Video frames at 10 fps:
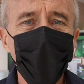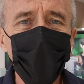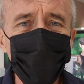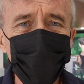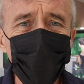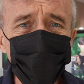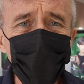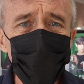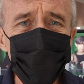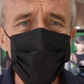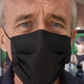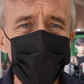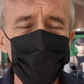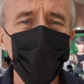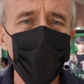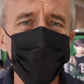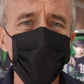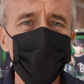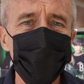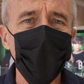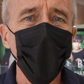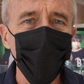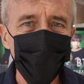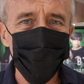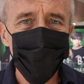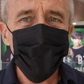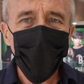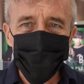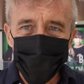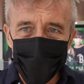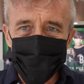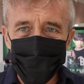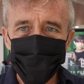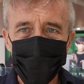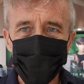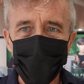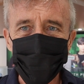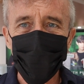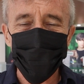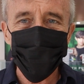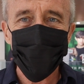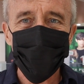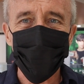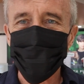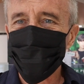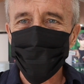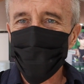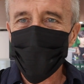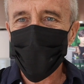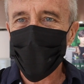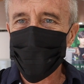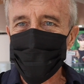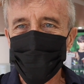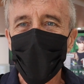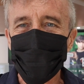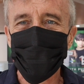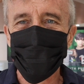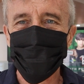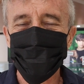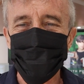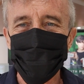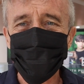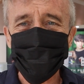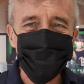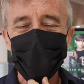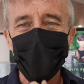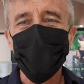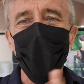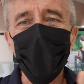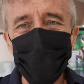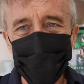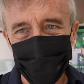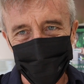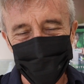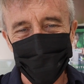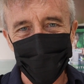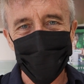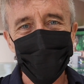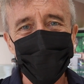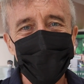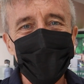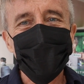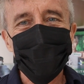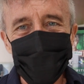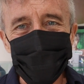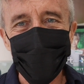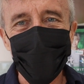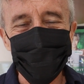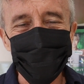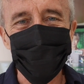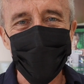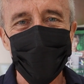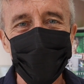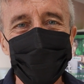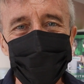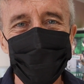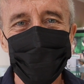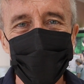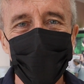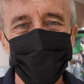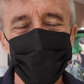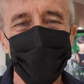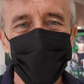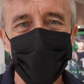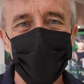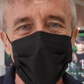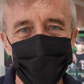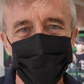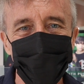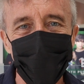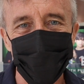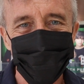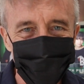I think if I was about 12 years old, I'd find something like that really, really exciting and interesting. And obviously, this kind of thing isn't set up for middle-aged men.